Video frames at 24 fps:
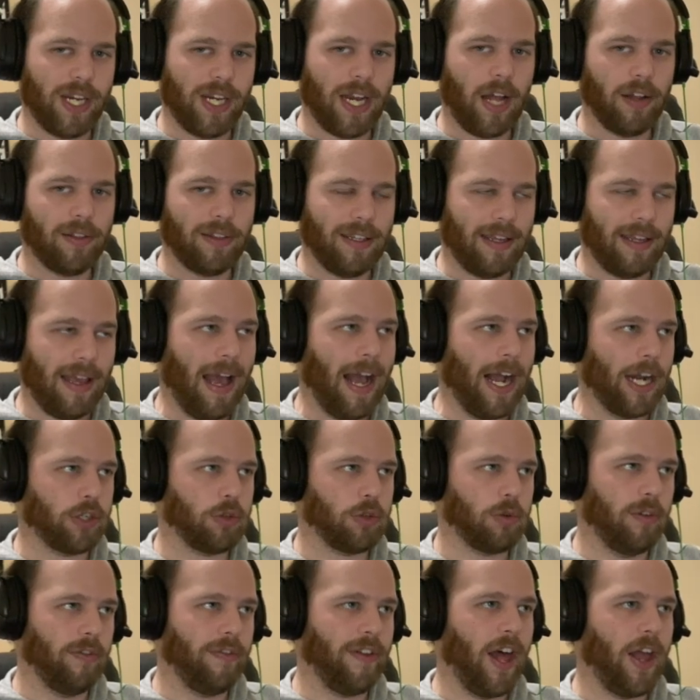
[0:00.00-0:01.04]
out the
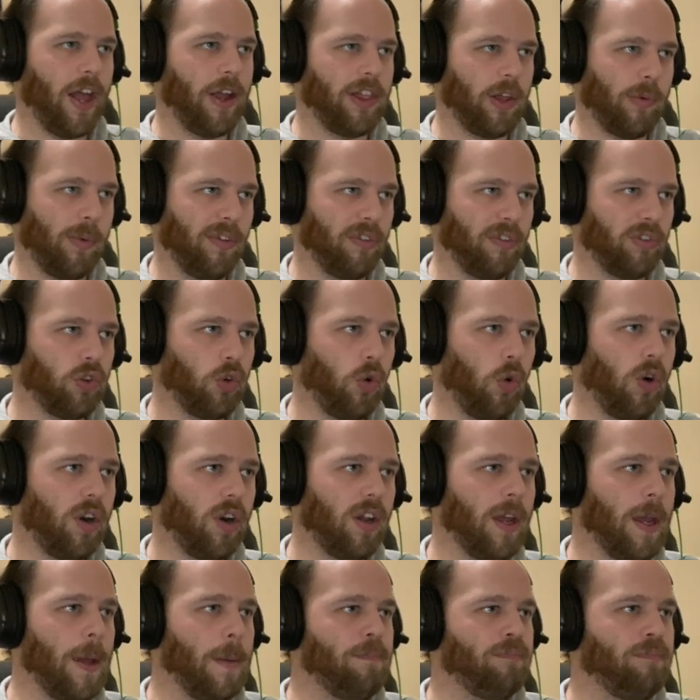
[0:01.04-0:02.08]
actual value that we've stored.
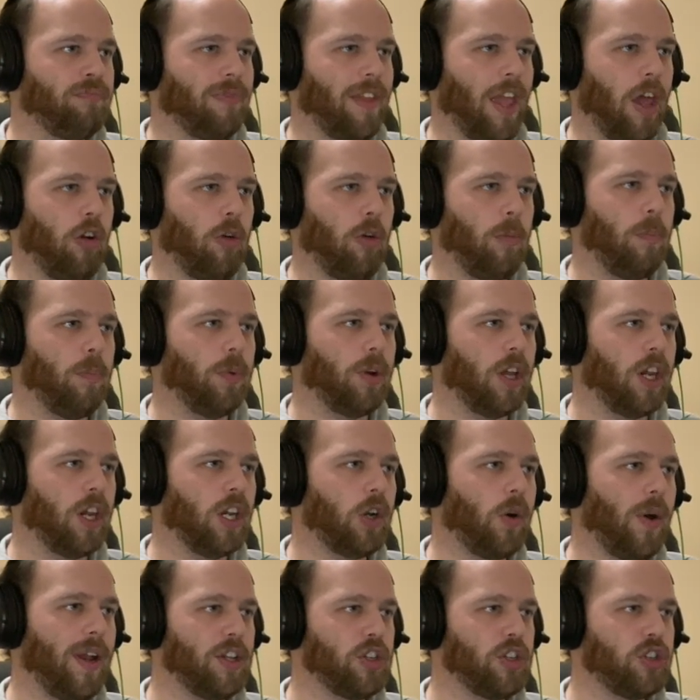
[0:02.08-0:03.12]
And we're gonna
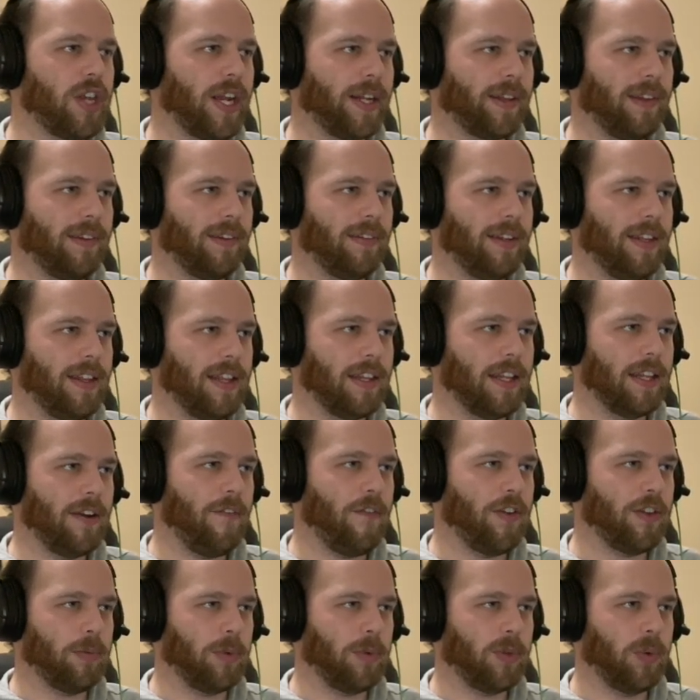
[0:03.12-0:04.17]
go ahead and check to see the
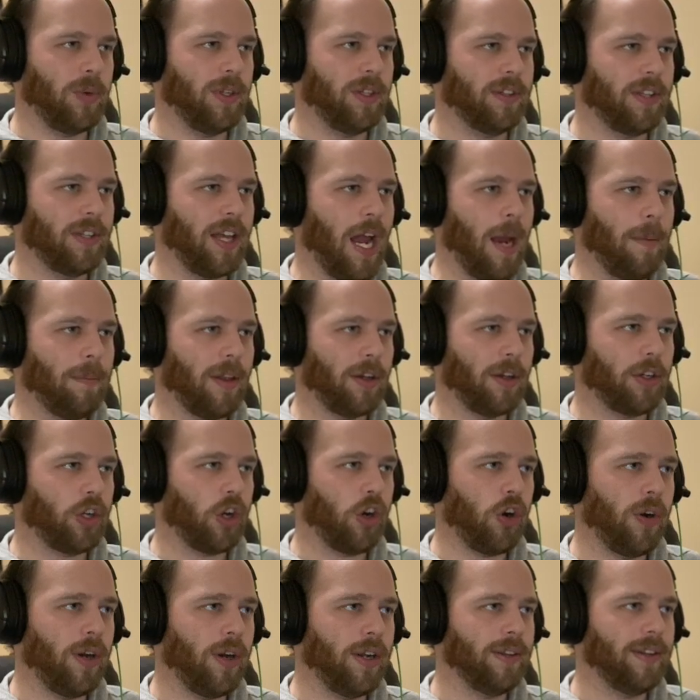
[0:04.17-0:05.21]
difference between time that
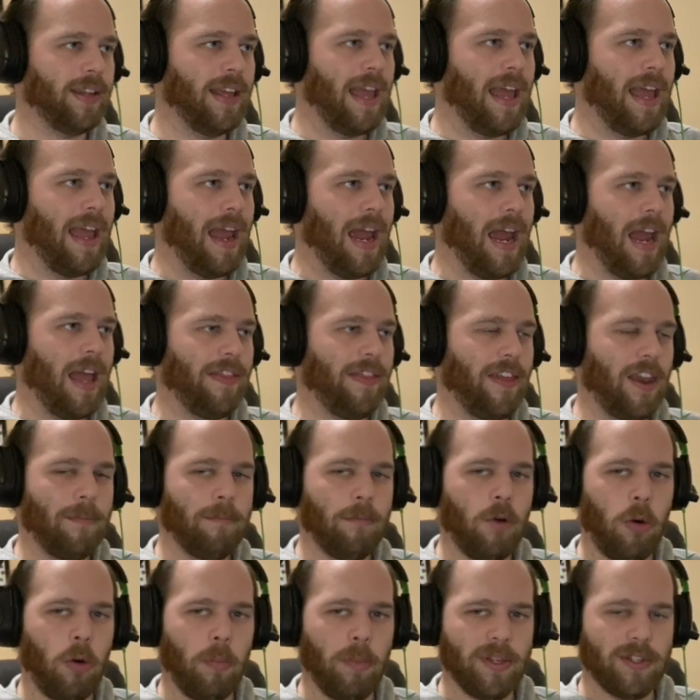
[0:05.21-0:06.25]
current and then
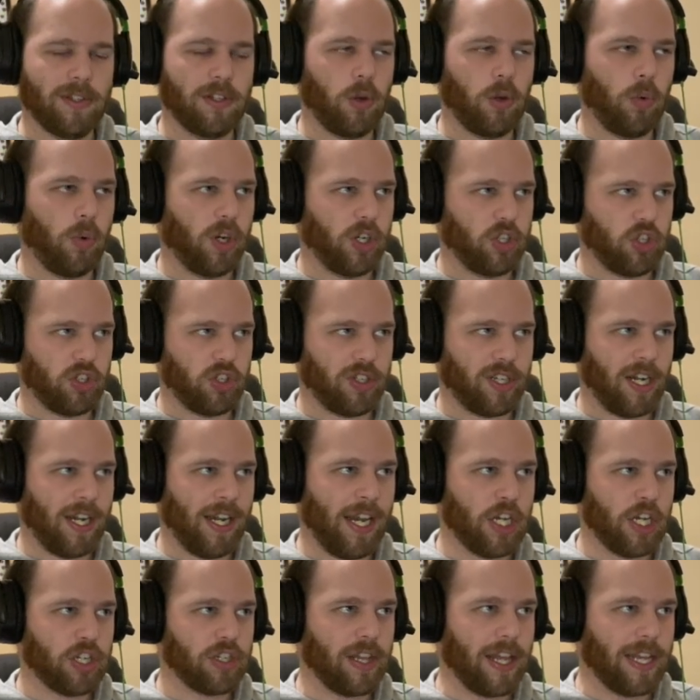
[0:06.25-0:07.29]
moment. So we're just gonna
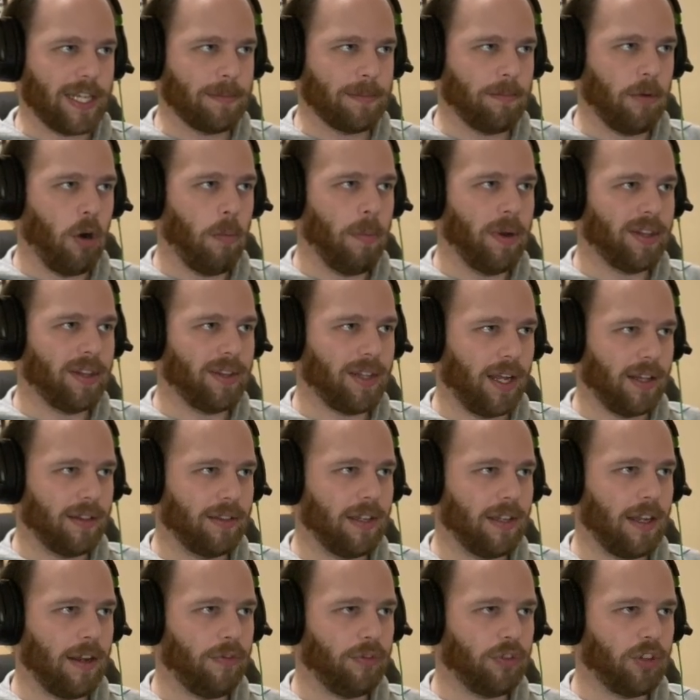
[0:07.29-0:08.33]
initialize
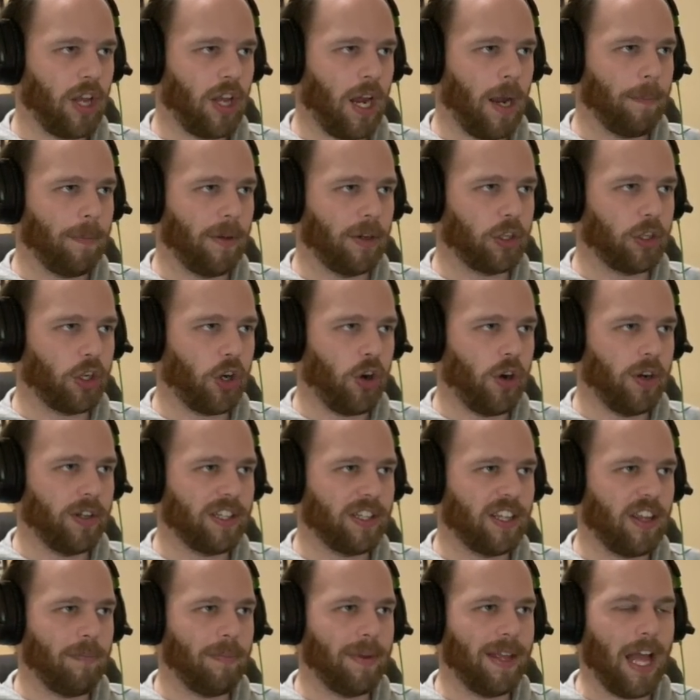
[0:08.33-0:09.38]
moment.diff time that current,
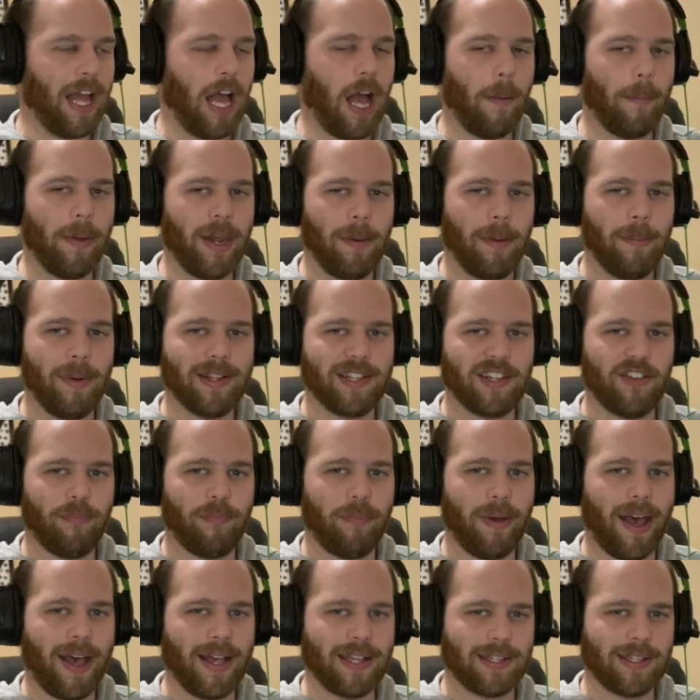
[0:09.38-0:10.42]
give me how many minutes have
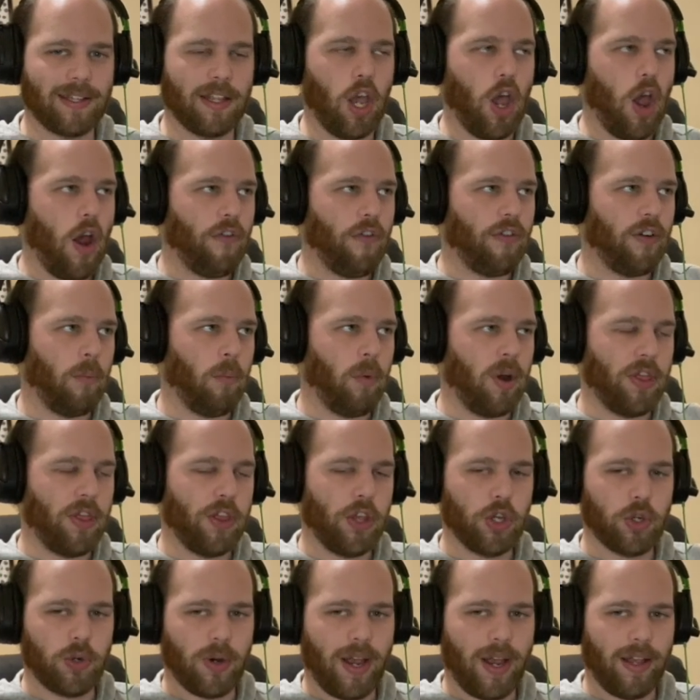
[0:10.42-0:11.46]
passed from when the
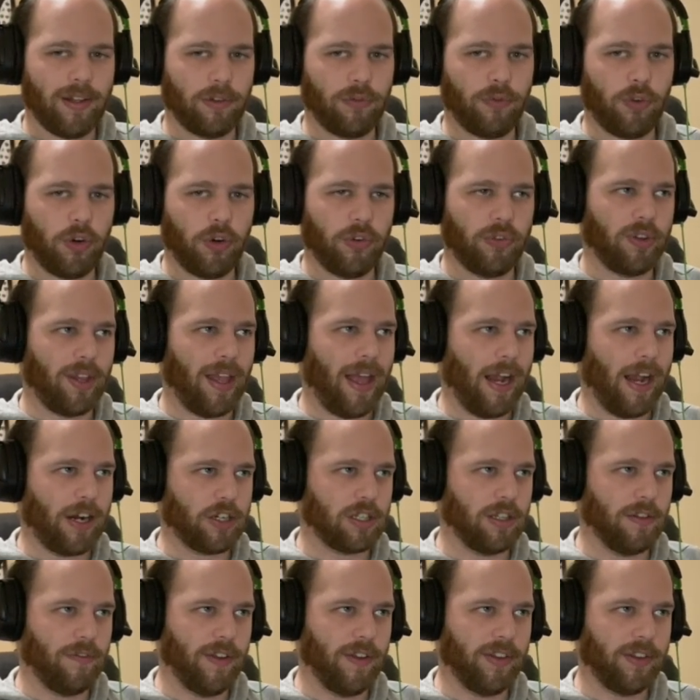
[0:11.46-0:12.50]
user has first
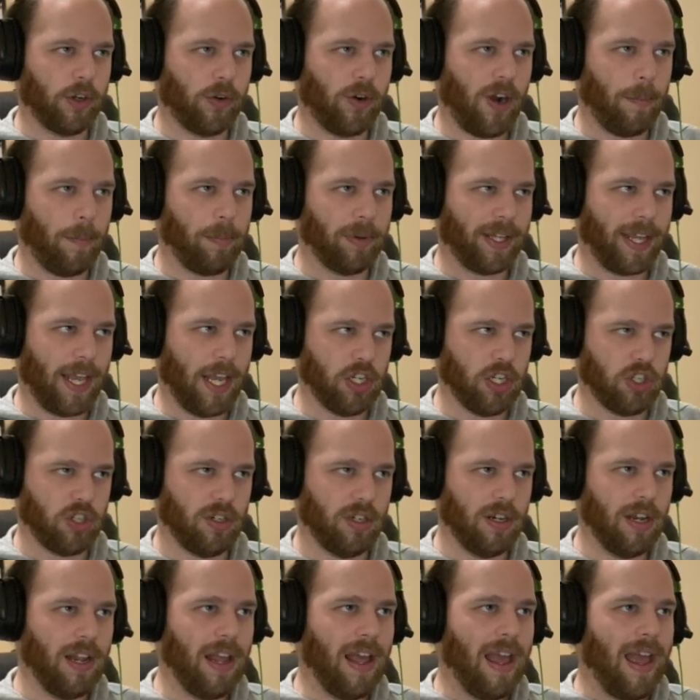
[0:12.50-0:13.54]
actually visited our
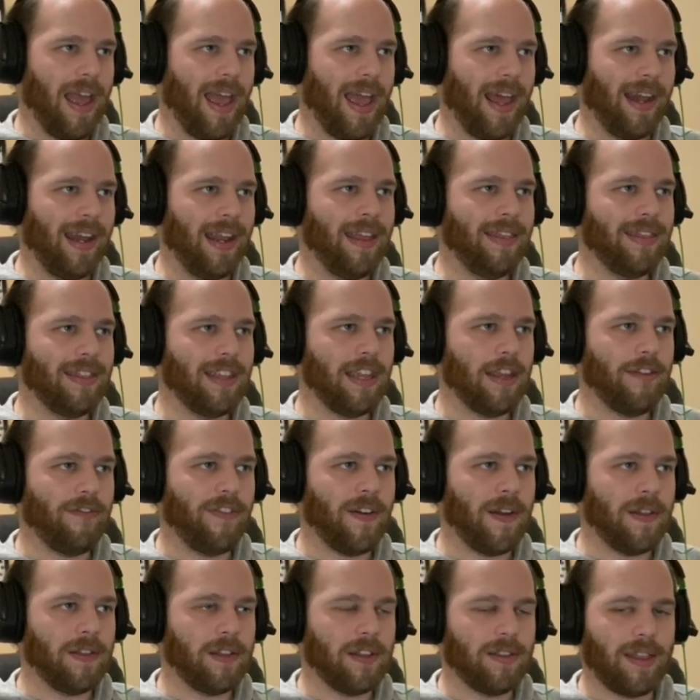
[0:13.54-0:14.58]
application. And in the
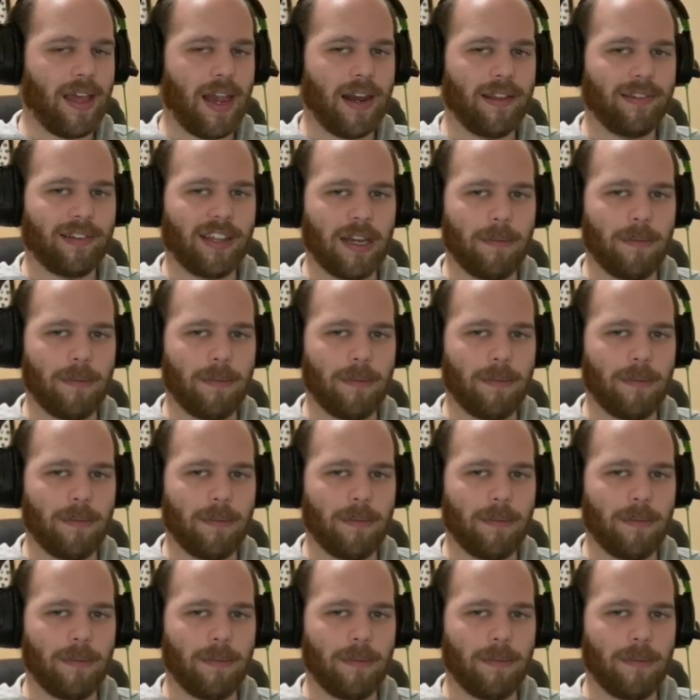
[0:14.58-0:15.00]
event that that is gonna